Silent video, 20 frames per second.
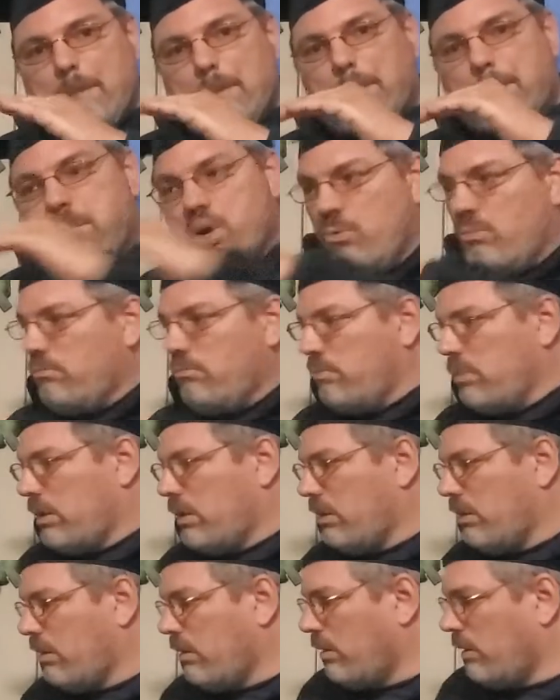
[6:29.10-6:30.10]
boom,
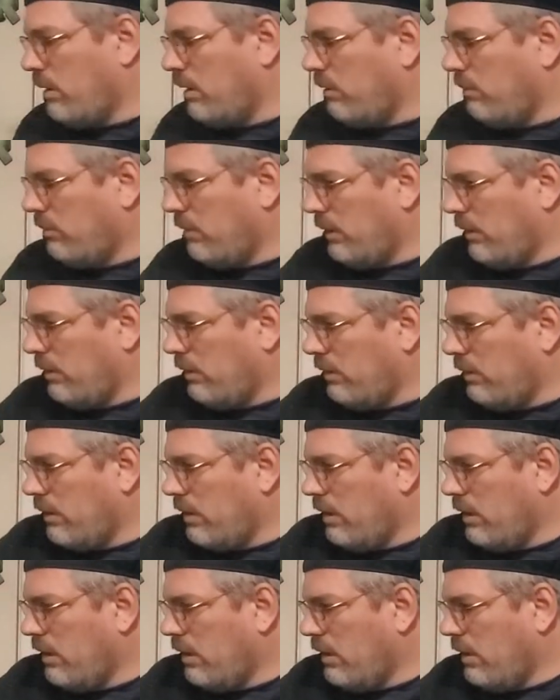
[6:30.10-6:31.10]
well,
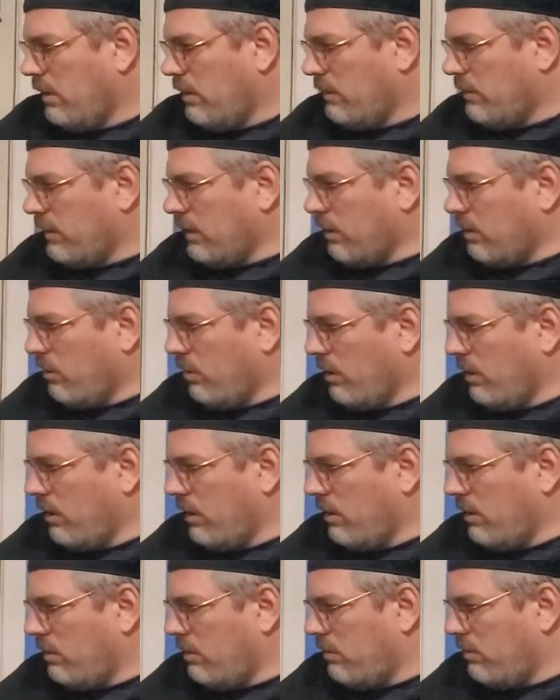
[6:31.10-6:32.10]
instead of going
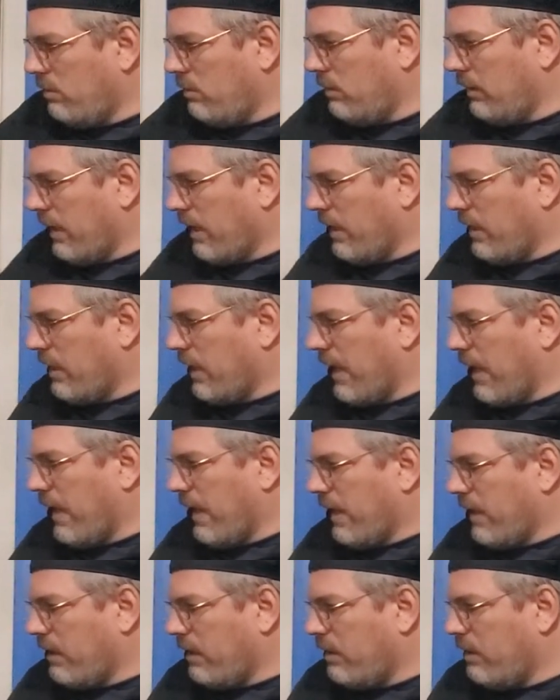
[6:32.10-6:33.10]
like
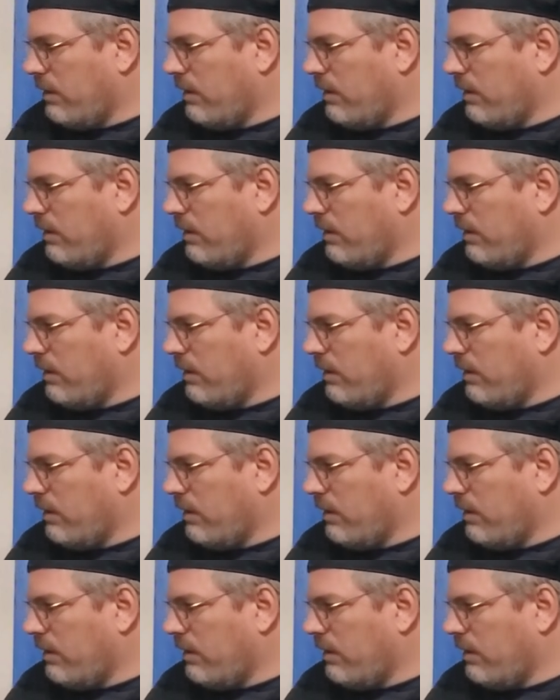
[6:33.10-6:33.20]
that,